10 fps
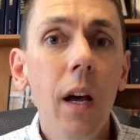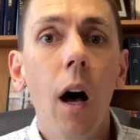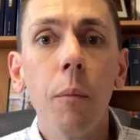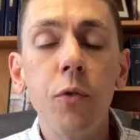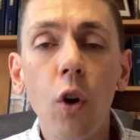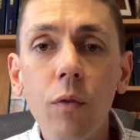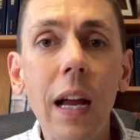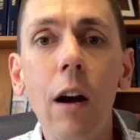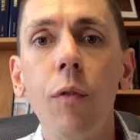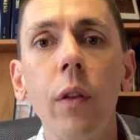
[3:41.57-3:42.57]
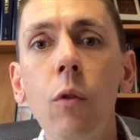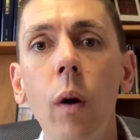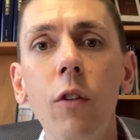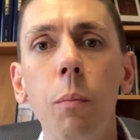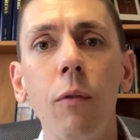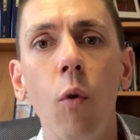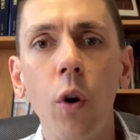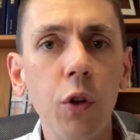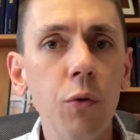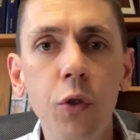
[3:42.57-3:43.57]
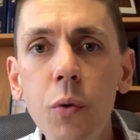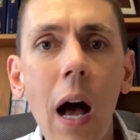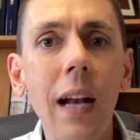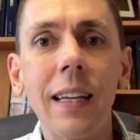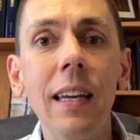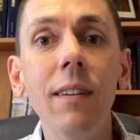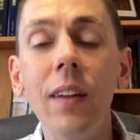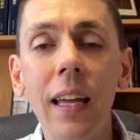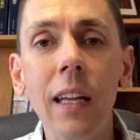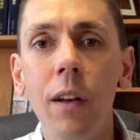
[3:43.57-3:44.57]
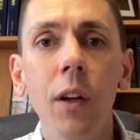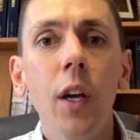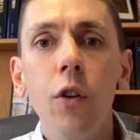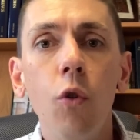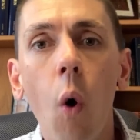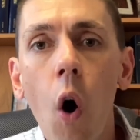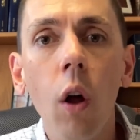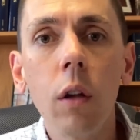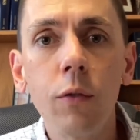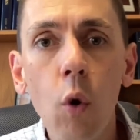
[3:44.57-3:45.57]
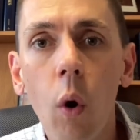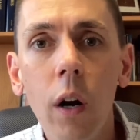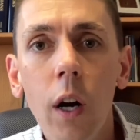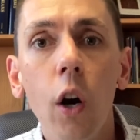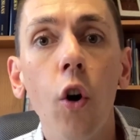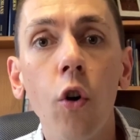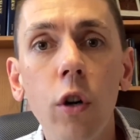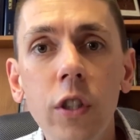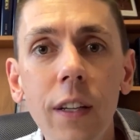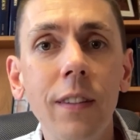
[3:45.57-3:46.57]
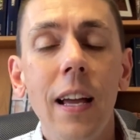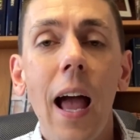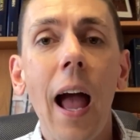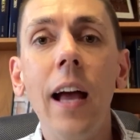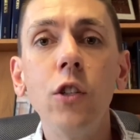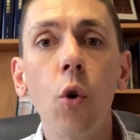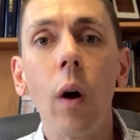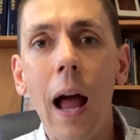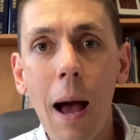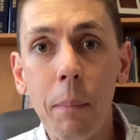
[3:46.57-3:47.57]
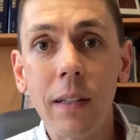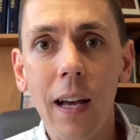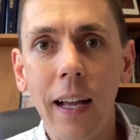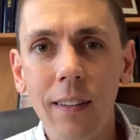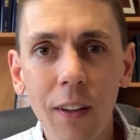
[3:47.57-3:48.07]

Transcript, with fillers: Observe carefully what is before you. Do not give in to all of your urges and your appetites.